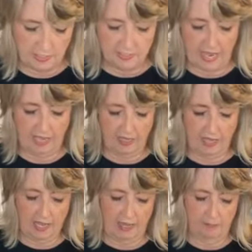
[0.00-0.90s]
take,
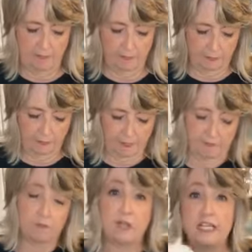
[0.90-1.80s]
um,
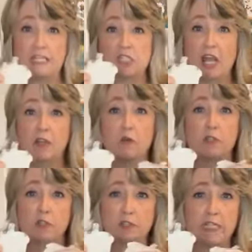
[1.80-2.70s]
for each
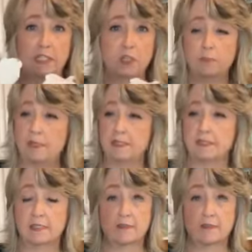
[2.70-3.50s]
acorn you'll need two pieces,